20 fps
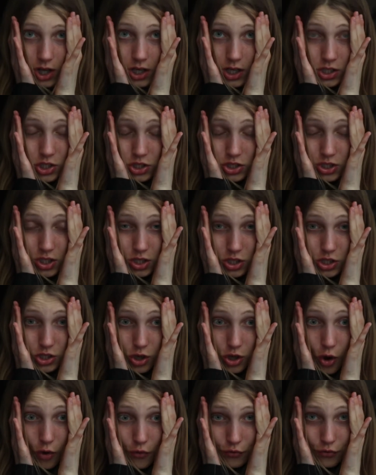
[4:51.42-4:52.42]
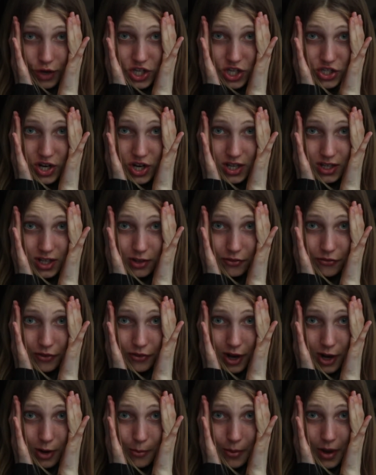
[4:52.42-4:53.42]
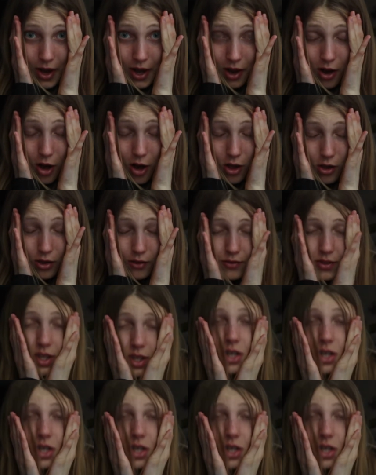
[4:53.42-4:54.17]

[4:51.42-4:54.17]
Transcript: I just get so frustrated by all of